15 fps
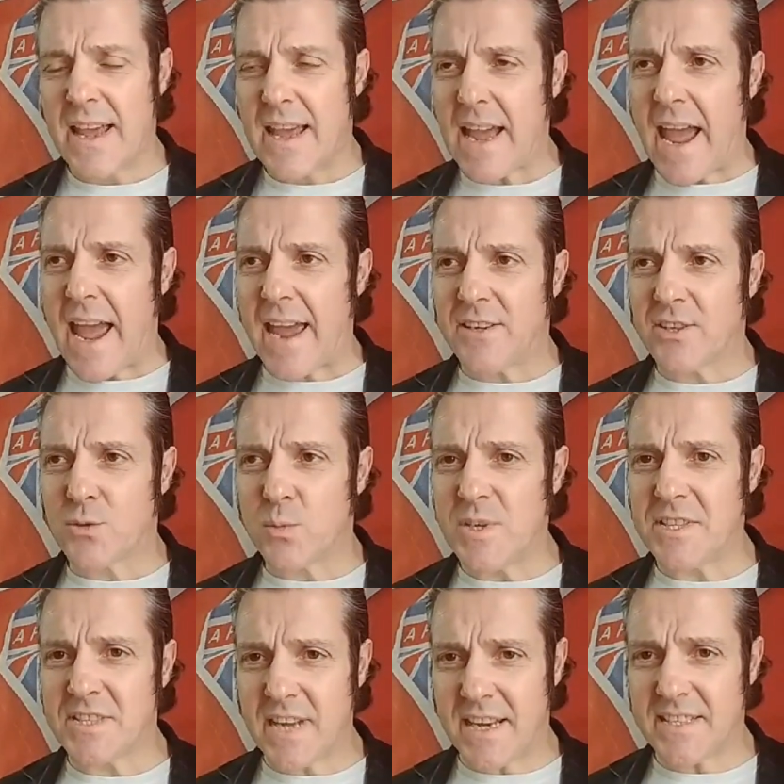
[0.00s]
And we
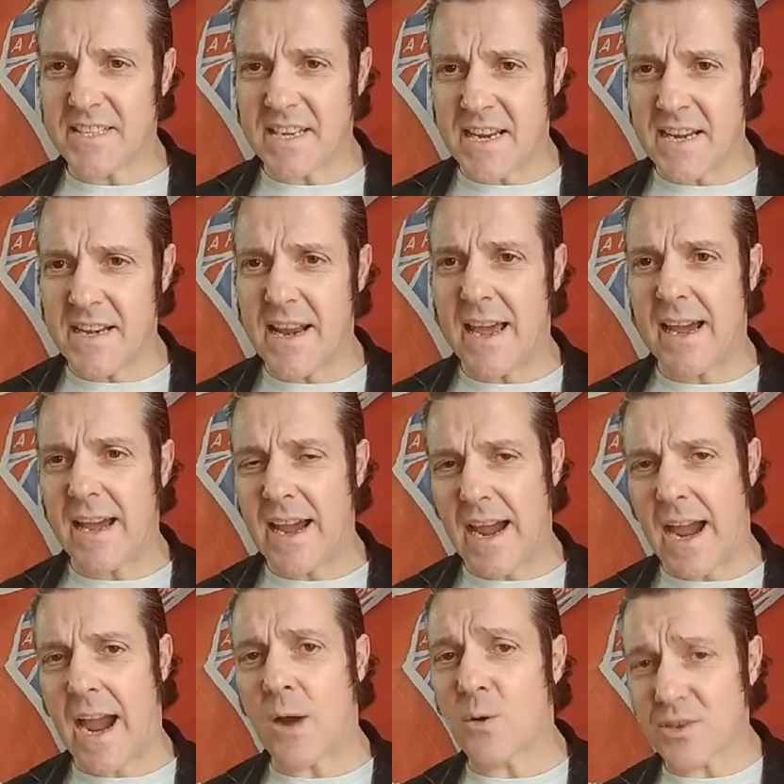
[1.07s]
sent in
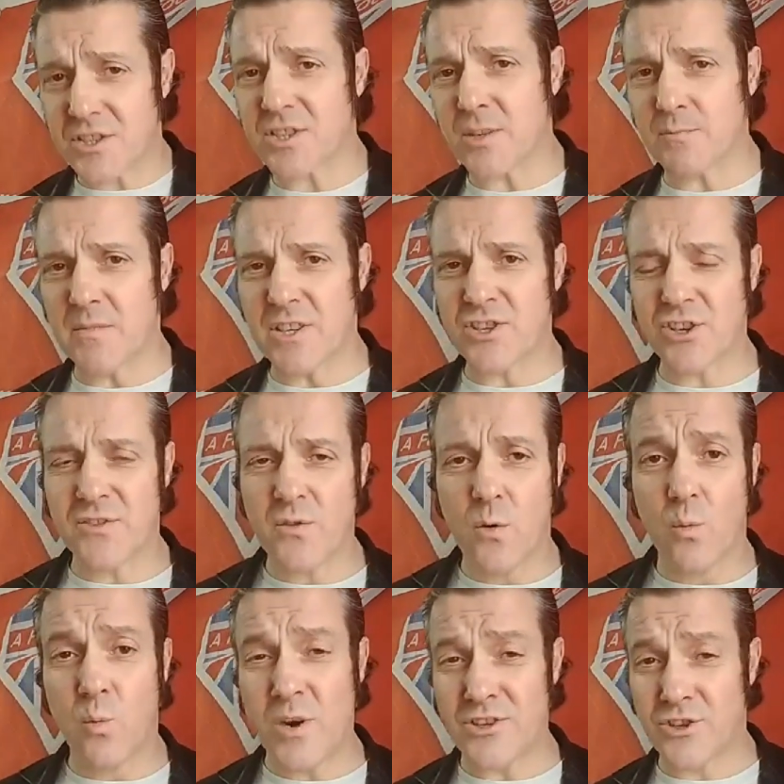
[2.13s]
our submission,
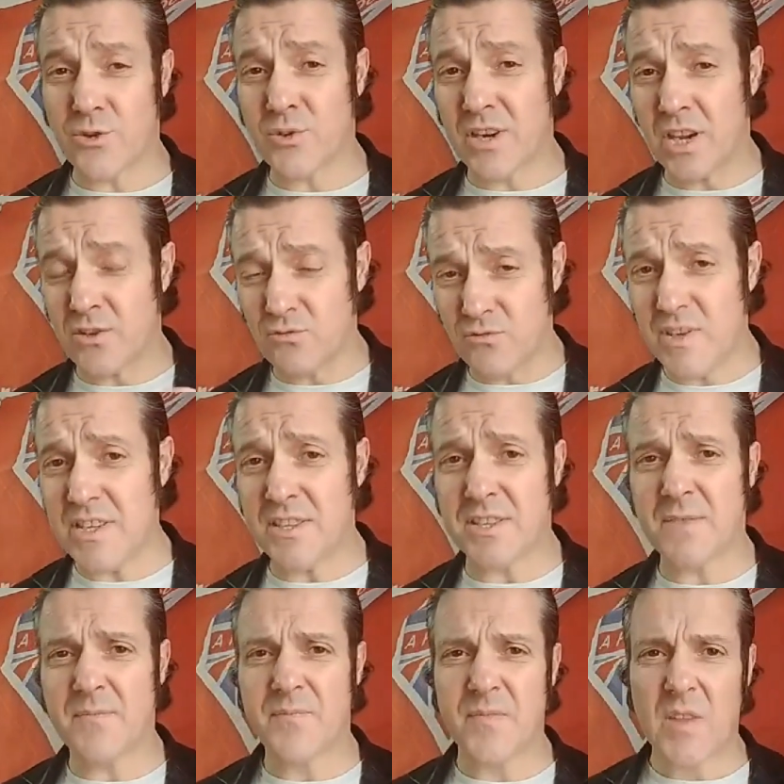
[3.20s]
which you can read
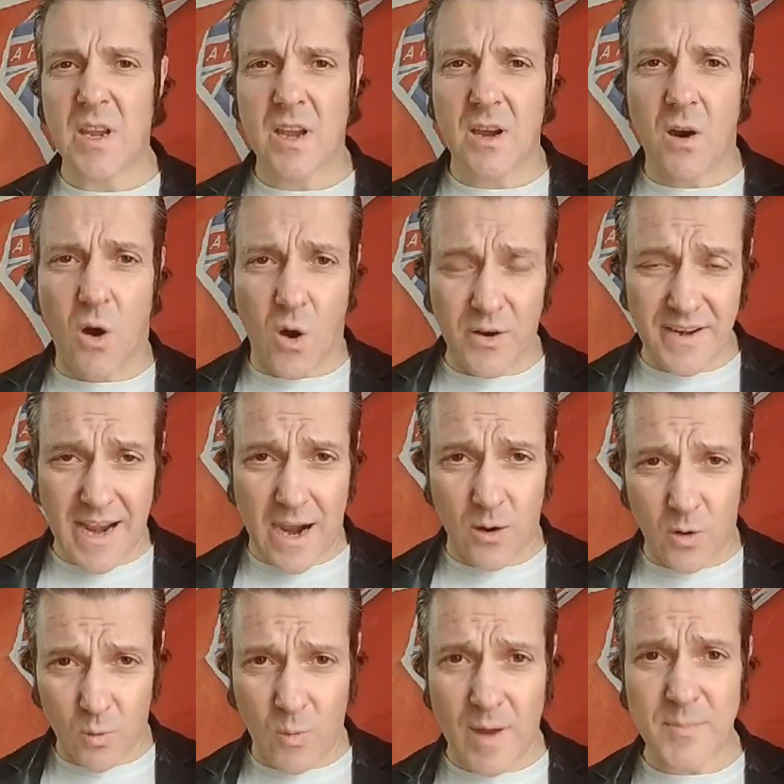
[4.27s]
on our
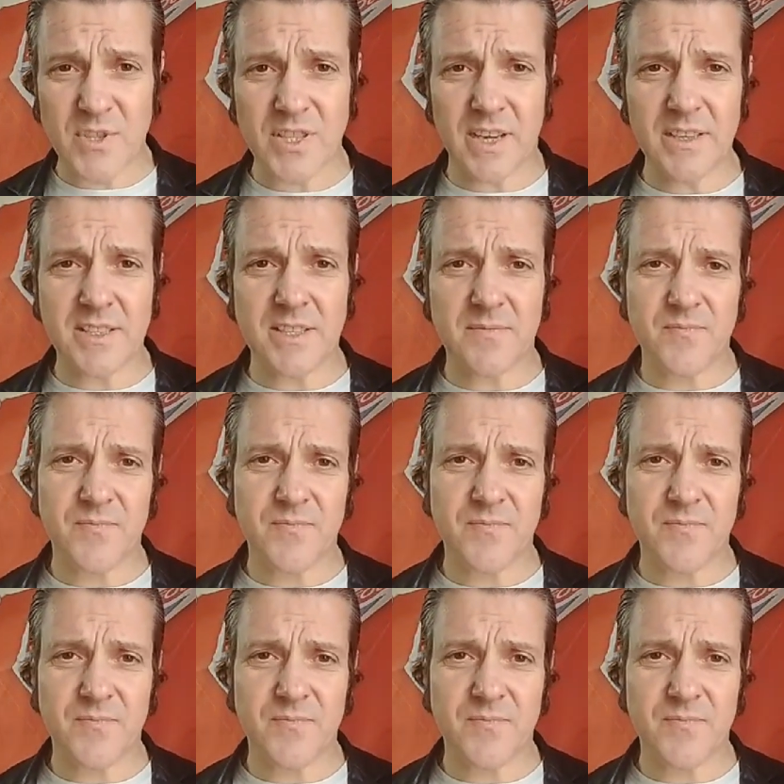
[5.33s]
website.